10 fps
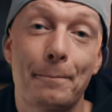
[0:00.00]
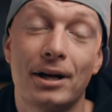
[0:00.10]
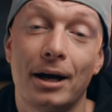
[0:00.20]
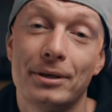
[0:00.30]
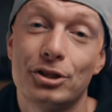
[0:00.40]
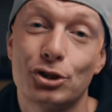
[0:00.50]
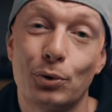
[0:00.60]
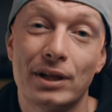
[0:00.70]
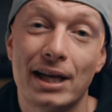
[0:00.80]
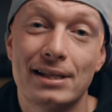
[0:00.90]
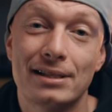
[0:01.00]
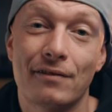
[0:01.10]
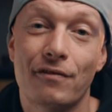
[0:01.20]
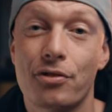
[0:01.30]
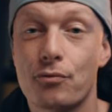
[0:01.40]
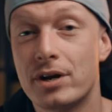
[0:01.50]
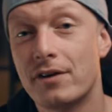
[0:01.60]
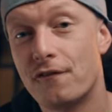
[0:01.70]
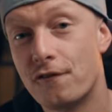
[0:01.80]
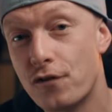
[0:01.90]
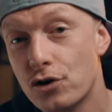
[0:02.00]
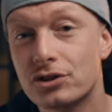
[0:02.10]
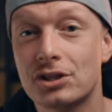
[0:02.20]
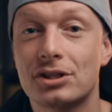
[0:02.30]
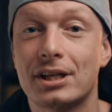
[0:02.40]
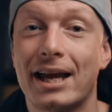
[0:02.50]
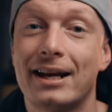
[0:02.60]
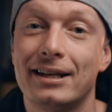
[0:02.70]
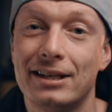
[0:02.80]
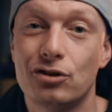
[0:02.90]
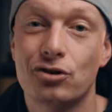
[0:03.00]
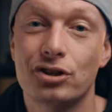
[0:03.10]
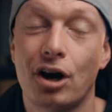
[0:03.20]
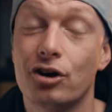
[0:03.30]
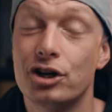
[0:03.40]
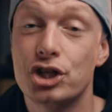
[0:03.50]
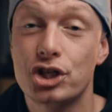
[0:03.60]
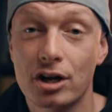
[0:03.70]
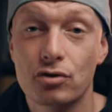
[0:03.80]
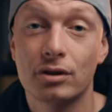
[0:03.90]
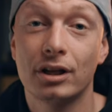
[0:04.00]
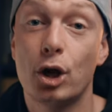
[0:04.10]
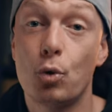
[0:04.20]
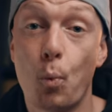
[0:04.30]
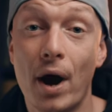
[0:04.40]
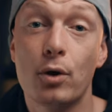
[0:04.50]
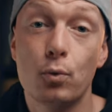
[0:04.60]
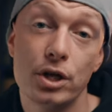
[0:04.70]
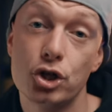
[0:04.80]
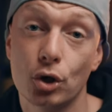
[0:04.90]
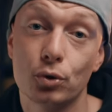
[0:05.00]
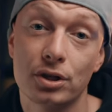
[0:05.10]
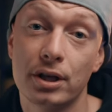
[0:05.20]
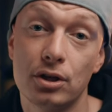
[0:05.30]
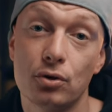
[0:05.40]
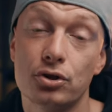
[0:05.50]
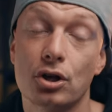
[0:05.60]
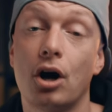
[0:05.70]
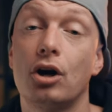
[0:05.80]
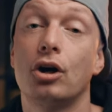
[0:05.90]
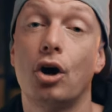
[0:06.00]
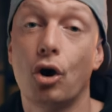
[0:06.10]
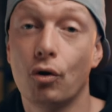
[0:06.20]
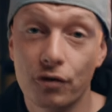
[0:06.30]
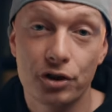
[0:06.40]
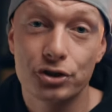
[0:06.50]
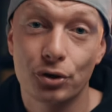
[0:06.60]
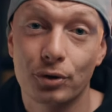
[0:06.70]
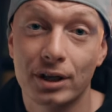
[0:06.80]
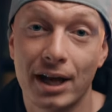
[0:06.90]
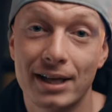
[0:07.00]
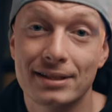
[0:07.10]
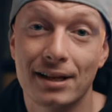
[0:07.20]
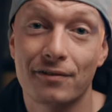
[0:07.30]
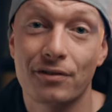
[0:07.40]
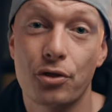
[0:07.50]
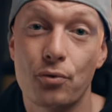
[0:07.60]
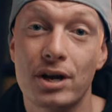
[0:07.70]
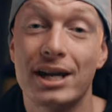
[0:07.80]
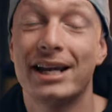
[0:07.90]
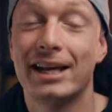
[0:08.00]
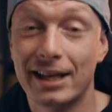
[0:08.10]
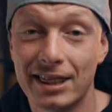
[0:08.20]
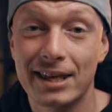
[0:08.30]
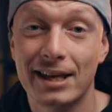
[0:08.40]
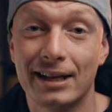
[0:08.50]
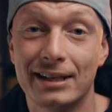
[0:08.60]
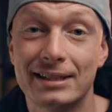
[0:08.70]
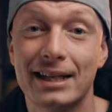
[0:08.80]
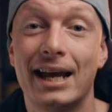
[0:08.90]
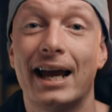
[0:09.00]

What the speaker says: upcoming Sony a7 III versus the Canon EOS R in general, and why we chose the EOS R over the Sony a7 III in the end.